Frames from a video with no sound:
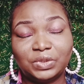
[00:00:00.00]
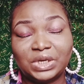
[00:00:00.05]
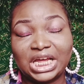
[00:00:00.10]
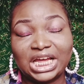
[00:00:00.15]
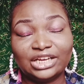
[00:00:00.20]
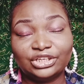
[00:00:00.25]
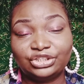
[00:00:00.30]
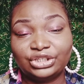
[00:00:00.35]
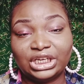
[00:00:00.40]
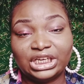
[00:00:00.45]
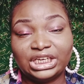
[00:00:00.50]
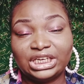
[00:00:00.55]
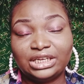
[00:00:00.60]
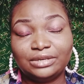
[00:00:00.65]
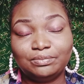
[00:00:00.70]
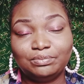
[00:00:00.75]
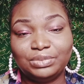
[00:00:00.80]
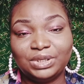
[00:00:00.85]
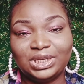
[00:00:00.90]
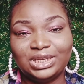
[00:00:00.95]
actually
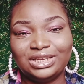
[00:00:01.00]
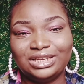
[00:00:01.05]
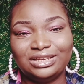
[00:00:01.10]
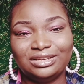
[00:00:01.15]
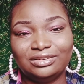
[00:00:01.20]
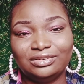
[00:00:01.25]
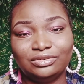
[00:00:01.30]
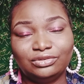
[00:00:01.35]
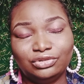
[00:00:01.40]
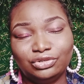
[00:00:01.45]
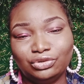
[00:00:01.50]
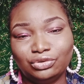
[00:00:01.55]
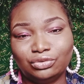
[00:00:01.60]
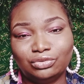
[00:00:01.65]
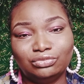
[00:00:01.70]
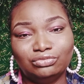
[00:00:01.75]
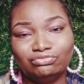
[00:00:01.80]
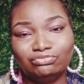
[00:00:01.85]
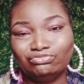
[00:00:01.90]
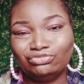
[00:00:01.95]
be,
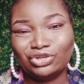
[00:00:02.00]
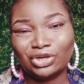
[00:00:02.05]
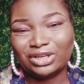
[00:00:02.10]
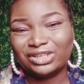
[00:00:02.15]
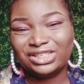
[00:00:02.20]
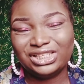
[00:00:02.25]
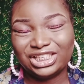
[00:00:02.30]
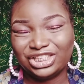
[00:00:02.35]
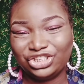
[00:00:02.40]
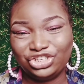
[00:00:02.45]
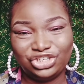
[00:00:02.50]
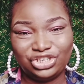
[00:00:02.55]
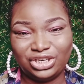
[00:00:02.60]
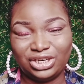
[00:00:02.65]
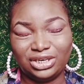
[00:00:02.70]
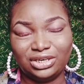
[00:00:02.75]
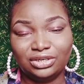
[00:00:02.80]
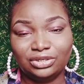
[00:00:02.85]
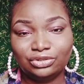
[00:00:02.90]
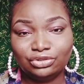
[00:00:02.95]
not itchy,
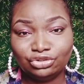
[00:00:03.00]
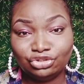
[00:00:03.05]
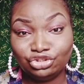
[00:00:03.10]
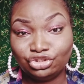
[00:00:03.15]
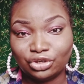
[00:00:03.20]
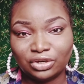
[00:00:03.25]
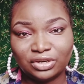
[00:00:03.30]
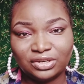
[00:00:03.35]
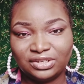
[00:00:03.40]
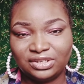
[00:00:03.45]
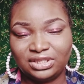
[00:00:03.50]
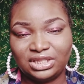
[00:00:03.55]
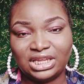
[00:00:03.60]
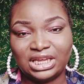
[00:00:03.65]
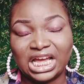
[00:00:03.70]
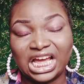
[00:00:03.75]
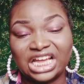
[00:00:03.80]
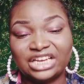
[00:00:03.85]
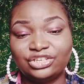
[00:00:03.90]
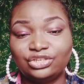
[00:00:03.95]
just there,
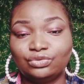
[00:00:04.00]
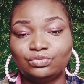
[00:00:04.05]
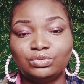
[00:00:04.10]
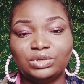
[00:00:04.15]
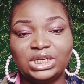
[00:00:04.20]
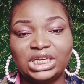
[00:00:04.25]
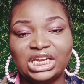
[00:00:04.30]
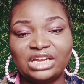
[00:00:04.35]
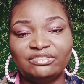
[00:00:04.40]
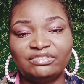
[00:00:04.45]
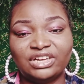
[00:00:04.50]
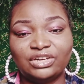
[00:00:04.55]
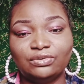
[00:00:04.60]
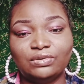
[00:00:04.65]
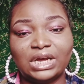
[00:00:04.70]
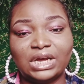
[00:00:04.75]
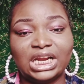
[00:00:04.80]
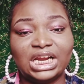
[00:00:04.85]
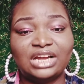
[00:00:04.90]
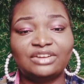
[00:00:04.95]
and you would never know.
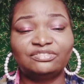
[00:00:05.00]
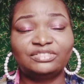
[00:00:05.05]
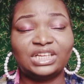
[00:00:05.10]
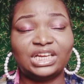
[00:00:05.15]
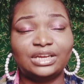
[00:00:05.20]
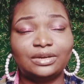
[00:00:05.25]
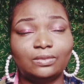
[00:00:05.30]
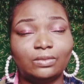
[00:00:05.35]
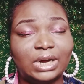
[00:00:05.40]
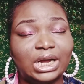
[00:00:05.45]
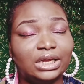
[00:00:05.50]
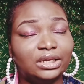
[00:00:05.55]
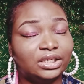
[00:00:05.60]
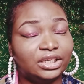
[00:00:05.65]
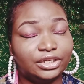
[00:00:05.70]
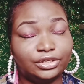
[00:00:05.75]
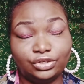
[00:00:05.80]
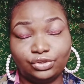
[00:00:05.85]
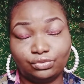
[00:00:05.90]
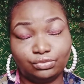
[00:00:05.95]
And after a while,
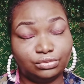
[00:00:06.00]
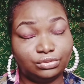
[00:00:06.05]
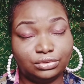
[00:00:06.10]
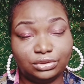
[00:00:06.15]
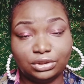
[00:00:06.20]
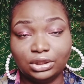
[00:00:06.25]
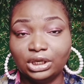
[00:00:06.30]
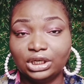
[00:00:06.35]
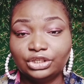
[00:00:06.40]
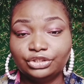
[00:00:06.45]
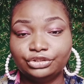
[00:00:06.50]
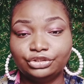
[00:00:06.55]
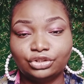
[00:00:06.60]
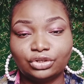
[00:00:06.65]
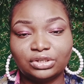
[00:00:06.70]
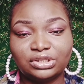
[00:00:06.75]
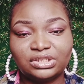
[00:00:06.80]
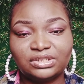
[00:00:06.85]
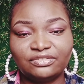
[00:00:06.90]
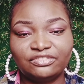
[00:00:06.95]
it would
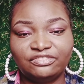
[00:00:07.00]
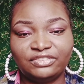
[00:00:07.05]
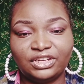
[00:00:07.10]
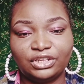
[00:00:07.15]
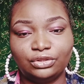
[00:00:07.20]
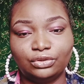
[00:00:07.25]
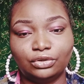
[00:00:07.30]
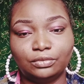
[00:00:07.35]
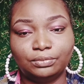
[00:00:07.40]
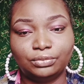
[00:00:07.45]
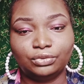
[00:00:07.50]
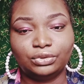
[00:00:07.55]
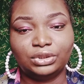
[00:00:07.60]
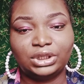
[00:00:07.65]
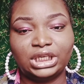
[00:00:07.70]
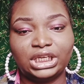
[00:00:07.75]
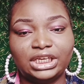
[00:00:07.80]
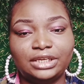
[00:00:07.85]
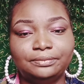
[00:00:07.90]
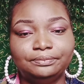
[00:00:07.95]
just fade up.
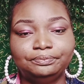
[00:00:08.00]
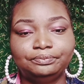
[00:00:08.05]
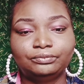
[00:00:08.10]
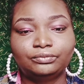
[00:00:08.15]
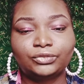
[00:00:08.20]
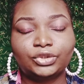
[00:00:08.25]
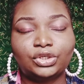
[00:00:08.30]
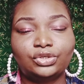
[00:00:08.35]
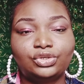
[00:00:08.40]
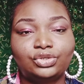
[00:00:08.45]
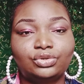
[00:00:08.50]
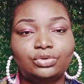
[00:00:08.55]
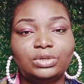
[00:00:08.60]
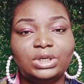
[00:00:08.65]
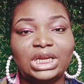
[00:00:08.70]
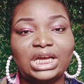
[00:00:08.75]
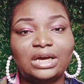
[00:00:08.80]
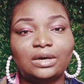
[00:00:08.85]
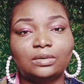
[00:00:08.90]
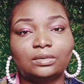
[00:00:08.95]
Okay, so
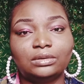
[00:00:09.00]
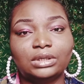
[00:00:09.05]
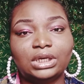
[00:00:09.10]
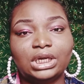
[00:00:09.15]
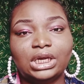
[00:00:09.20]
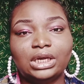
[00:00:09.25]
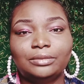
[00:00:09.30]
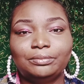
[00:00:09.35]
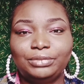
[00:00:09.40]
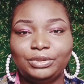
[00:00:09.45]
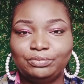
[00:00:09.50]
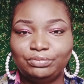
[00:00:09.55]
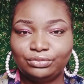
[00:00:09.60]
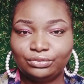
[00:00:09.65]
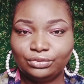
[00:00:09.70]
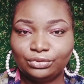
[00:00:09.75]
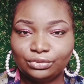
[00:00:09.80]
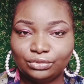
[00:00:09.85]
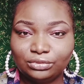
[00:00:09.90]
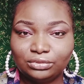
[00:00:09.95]
now
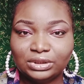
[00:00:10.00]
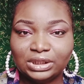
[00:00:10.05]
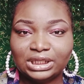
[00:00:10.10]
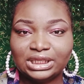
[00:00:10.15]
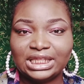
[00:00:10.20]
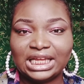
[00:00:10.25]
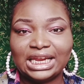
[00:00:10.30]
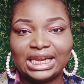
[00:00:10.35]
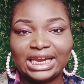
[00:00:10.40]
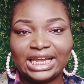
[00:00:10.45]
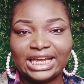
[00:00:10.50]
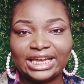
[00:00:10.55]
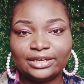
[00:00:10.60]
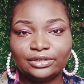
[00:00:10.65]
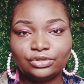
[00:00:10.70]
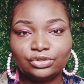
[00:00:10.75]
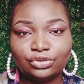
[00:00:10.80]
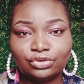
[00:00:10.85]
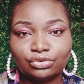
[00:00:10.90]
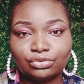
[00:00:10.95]
people that like
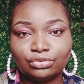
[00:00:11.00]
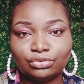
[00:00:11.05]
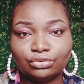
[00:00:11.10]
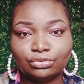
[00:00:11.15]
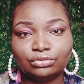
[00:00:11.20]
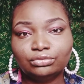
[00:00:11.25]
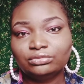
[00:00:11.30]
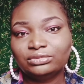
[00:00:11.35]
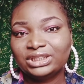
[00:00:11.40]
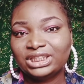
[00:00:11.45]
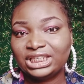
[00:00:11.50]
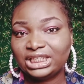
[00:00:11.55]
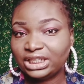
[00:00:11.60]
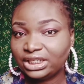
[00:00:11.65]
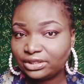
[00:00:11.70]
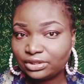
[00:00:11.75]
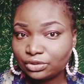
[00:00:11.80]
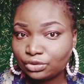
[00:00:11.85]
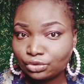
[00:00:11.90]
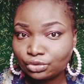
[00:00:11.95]
to
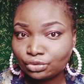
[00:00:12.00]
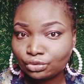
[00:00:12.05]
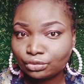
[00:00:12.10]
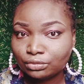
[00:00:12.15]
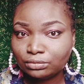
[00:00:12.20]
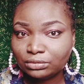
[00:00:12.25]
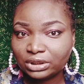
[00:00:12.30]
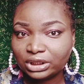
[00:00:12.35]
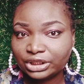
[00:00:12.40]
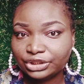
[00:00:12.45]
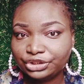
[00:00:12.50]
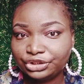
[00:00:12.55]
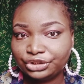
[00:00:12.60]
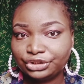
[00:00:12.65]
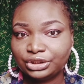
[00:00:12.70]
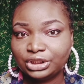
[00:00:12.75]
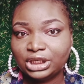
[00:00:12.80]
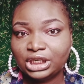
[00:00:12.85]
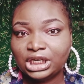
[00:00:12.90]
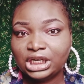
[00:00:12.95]
kiss too much,
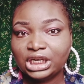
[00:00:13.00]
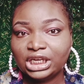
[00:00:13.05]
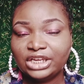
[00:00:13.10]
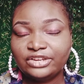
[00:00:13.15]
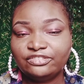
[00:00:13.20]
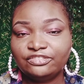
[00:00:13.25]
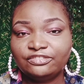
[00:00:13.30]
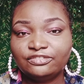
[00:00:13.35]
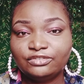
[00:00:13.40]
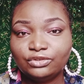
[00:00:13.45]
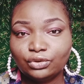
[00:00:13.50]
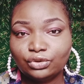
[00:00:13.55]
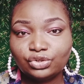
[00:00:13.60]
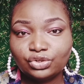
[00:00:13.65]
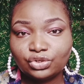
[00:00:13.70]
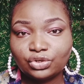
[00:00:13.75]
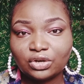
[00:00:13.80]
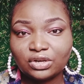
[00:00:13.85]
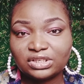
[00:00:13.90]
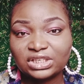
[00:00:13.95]
if those
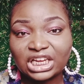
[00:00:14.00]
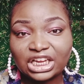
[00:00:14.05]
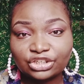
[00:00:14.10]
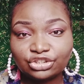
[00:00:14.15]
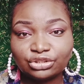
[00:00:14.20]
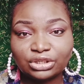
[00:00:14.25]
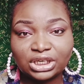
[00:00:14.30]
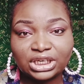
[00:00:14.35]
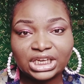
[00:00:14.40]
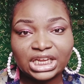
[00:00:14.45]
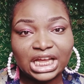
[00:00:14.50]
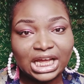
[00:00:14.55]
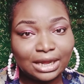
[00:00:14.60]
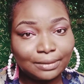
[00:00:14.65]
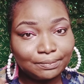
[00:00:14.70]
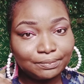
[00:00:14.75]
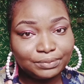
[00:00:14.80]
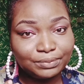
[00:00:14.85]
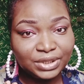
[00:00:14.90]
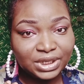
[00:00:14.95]
sores actually
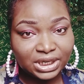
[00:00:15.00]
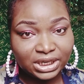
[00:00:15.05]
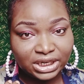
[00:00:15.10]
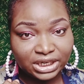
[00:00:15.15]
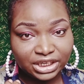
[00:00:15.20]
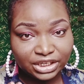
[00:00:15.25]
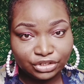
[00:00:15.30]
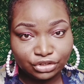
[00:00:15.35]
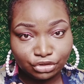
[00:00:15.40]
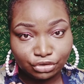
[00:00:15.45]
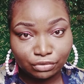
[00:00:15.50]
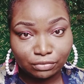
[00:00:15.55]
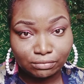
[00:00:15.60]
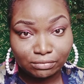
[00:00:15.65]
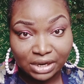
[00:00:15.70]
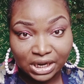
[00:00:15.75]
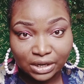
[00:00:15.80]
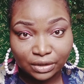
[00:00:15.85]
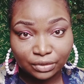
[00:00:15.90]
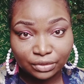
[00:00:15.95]
appear in your
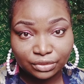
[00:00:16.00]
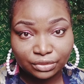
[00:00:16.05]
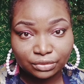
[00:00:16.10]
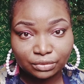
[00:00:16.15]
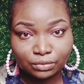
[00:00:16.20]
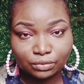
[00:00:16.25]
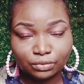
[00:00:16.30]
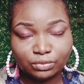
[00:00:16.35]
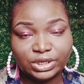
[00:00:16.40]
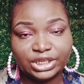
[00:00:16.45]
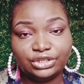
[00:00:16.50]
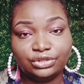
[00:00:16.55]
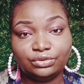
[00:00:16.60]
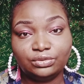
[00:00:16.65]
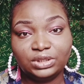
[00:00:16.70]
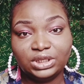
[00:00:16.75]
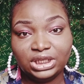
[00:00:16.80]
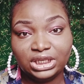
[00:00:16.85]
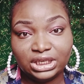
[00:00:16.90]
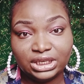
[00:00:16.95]
mouth when you
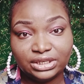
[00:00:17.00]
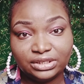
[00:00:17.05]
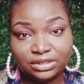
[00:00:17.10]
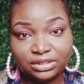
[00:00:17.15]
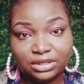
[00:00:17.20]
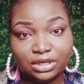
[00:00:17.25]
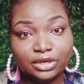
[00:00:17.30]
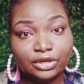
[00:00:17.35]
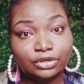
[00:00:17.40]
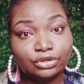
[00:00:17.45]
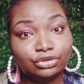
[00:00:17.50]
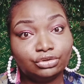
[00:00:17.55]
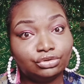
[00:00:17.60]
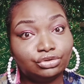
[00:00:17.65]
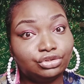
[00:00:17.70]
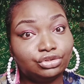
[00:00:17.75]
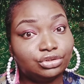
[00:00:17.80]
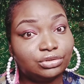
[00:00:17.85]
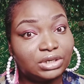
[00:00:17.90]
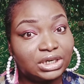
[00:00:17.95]
kiss, you
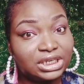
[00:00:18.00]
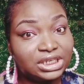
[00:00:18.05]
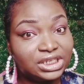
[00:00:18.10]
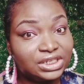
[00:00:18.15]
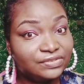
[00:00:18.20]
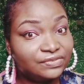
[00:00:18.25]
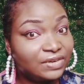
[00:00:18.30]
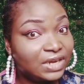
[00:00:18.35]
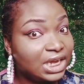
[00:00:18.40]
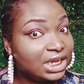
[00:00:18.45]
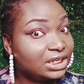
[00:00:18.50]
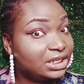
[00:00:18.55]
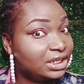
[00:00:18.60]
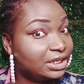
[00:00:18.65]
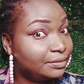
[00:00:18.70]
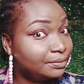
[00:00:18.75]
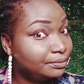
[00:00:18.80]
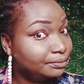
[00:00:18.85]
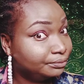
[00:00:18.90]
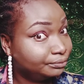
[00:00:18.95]
transfer
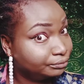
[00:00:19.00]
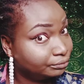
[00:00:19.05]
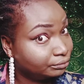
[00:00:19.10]
them